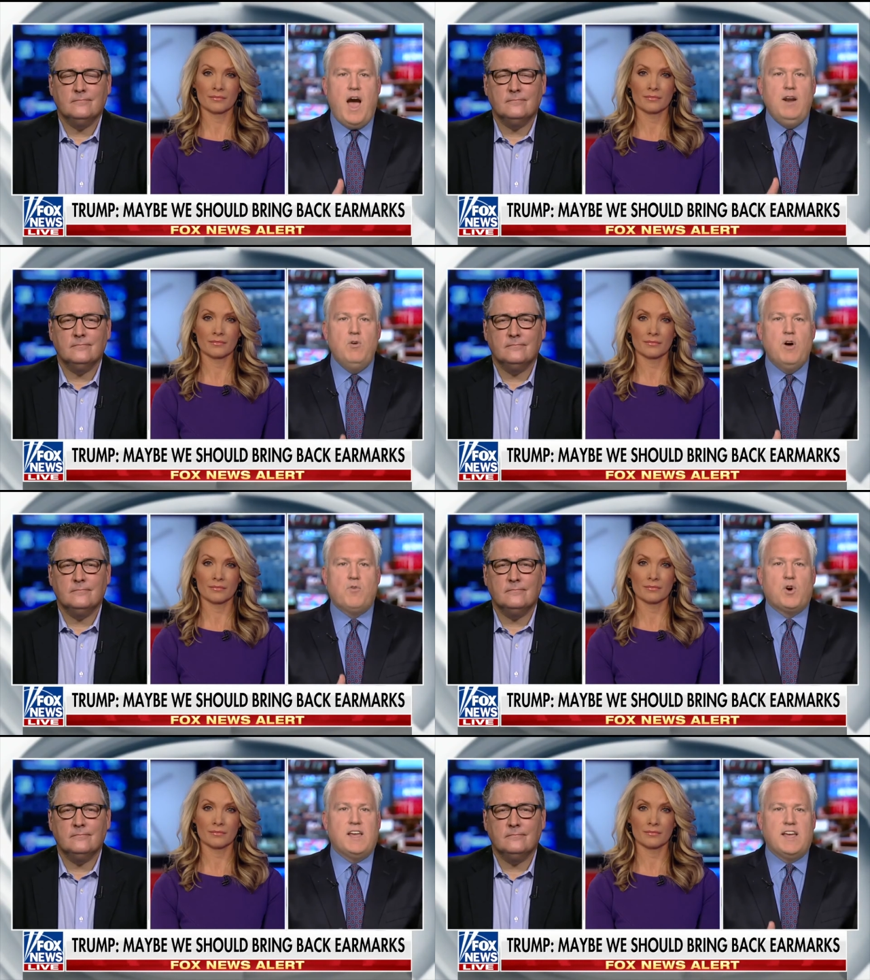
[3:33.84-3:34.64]
Speaker 1: don't know if
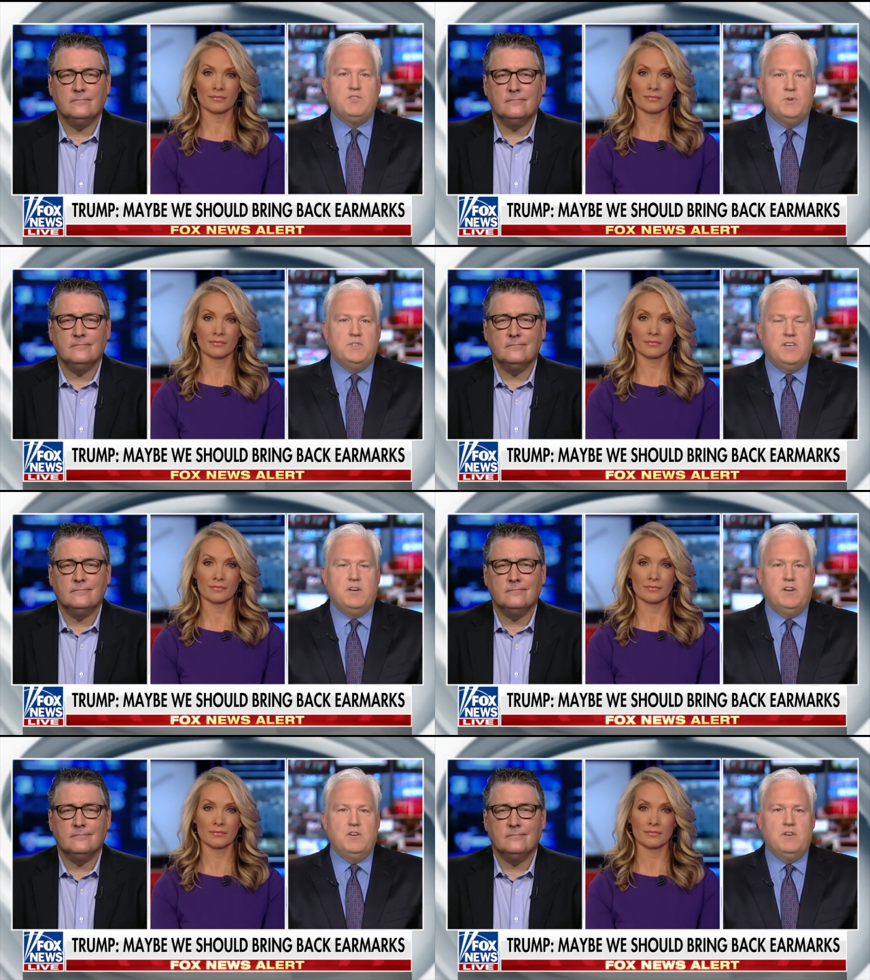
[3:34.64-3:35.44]
we're going to get to a
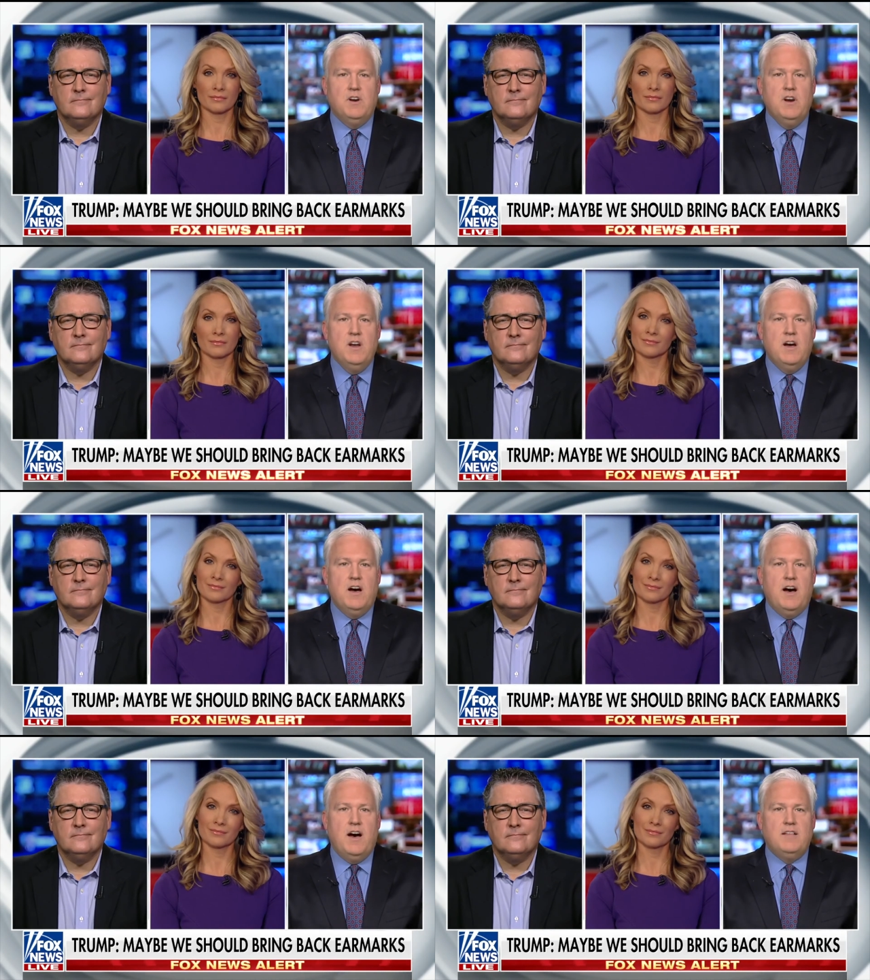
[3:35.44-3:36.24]
deal here
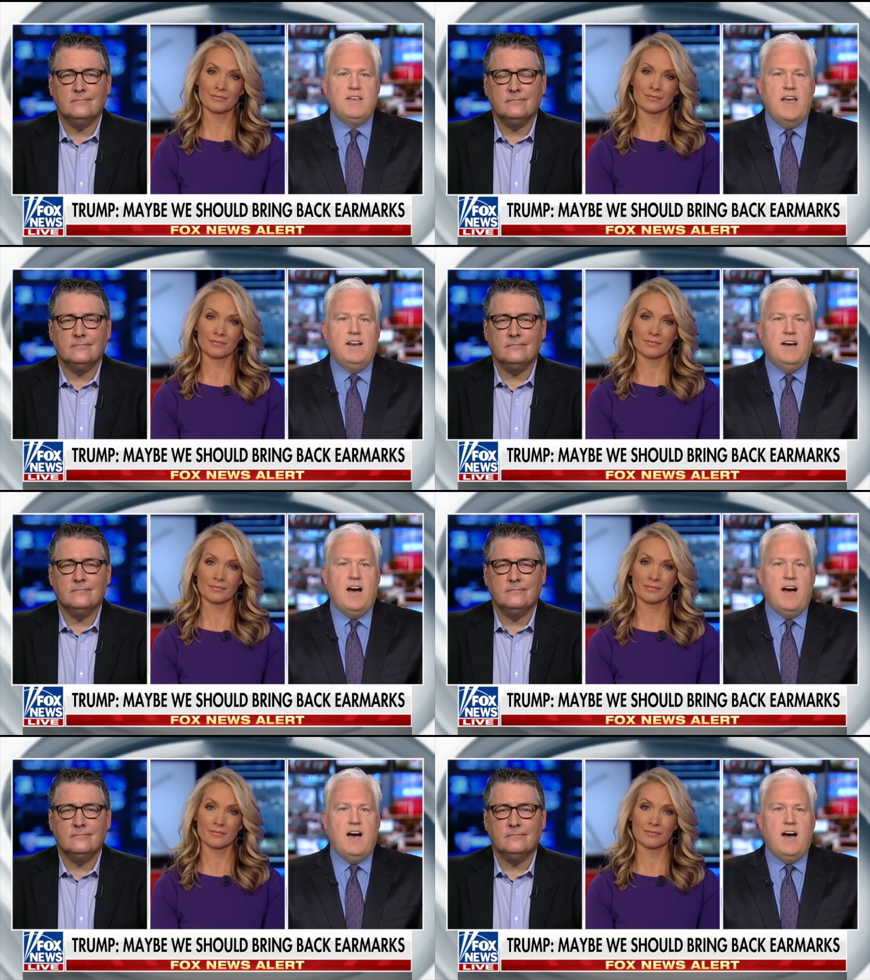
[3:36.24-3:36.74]
uh, Dana.